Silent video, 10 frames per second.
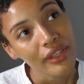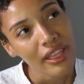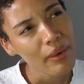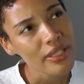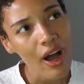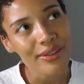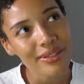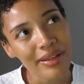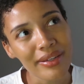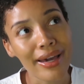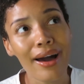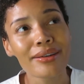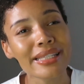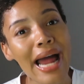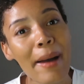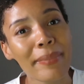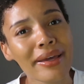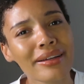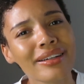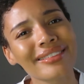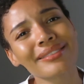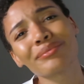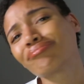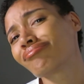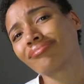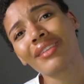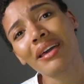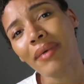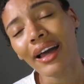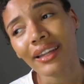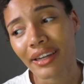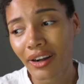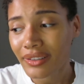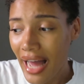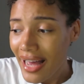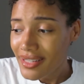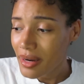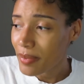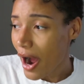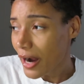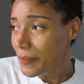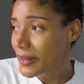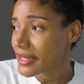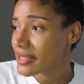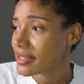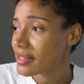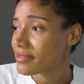There was also something else that happened in our last apartment.